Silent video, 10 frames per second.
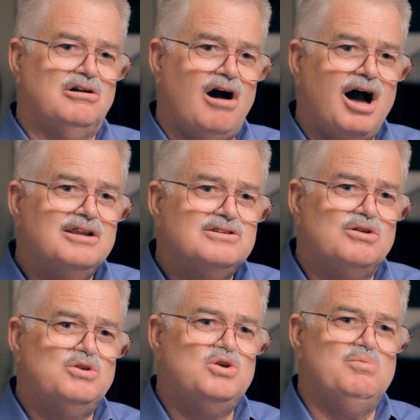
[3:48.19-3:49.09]
God
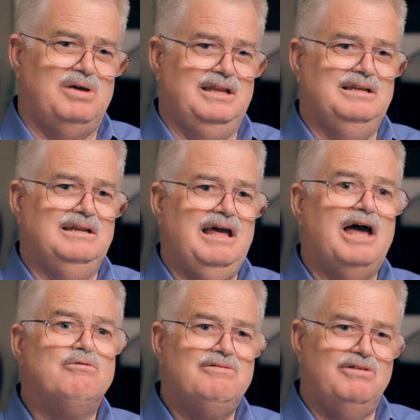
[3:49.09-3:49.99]
is assuming
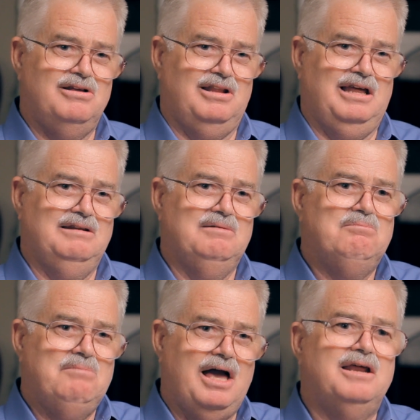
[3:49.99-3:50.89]
and revealing
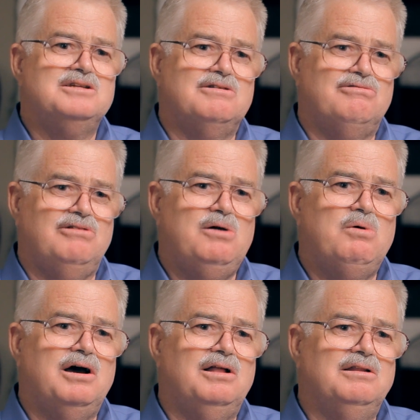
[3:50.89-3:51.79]
man has a
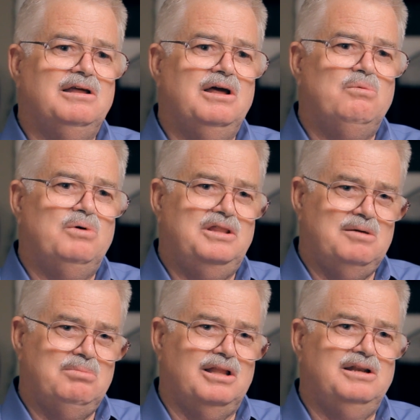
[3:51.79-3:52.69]
free will with
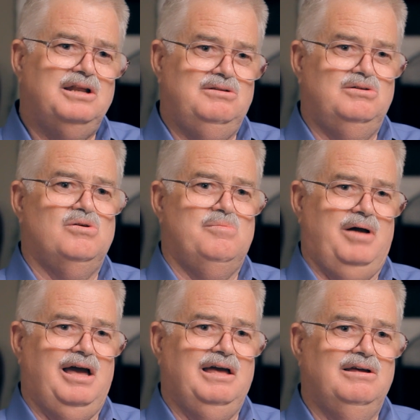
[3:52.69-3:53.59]
the ability to
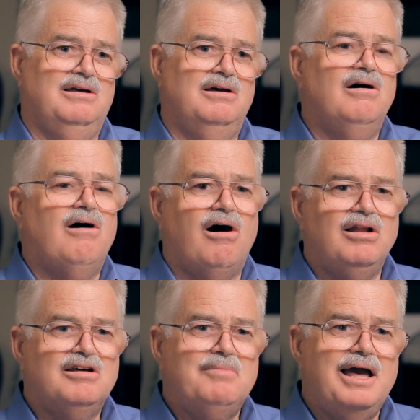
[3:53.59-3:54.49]
obey.
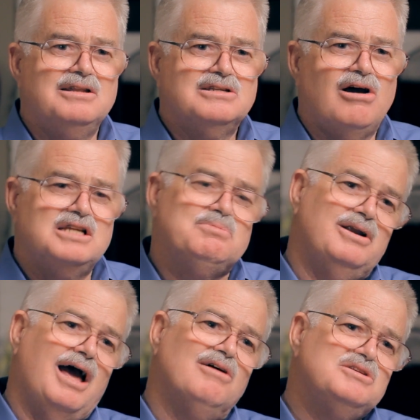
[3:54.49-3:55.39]
All of God's
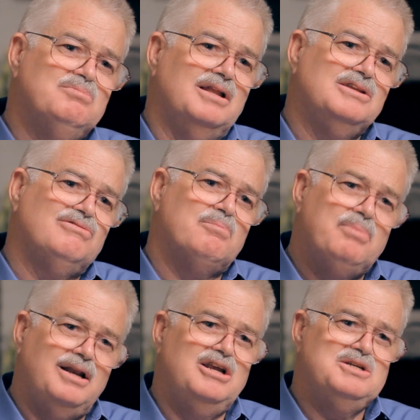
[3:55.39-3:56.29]
pronouncements for
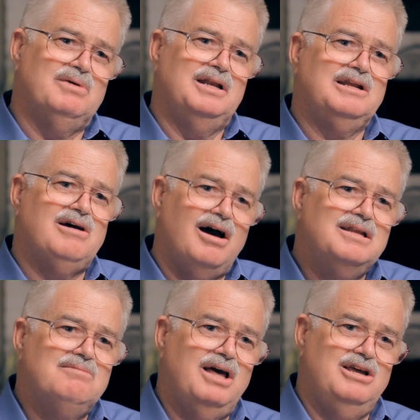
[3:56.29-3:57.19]
punishment and
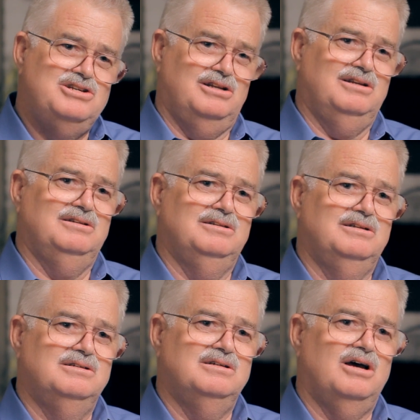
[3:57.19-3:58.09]
condemnation
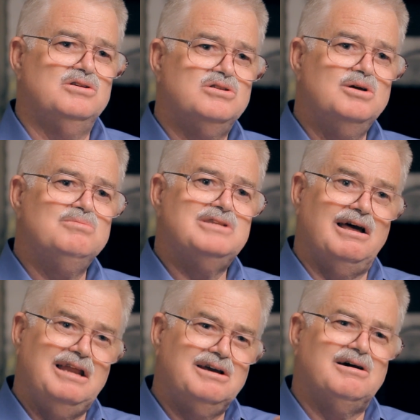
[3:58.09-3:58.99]
assumes
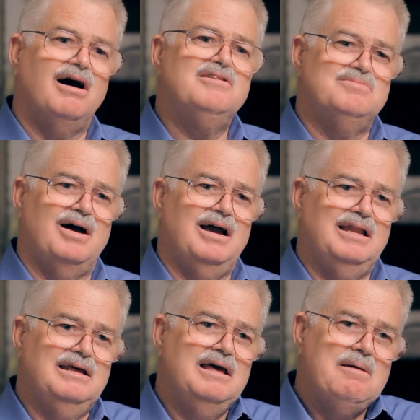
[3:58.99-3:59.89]
that in God's
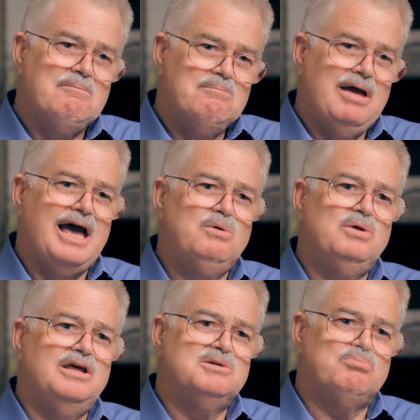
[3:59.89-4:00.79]
mind,
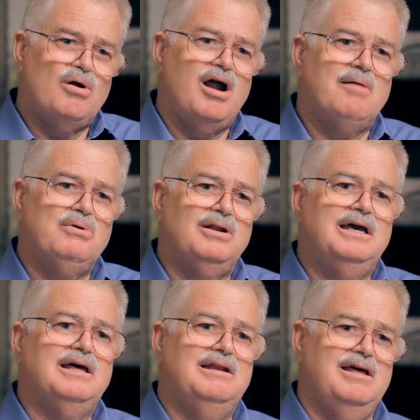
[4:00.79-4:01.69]
man is
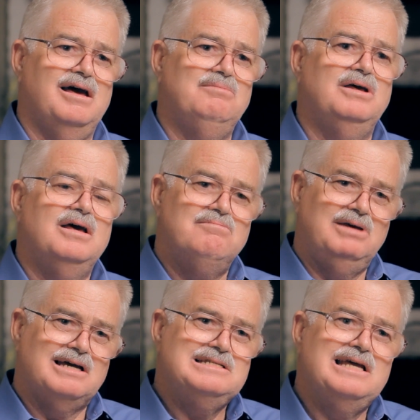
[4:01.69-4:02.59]
properly condemned
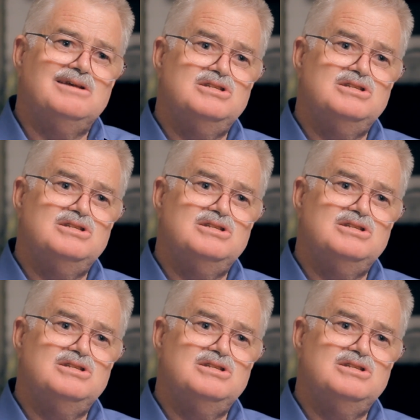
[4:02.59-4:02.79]
because he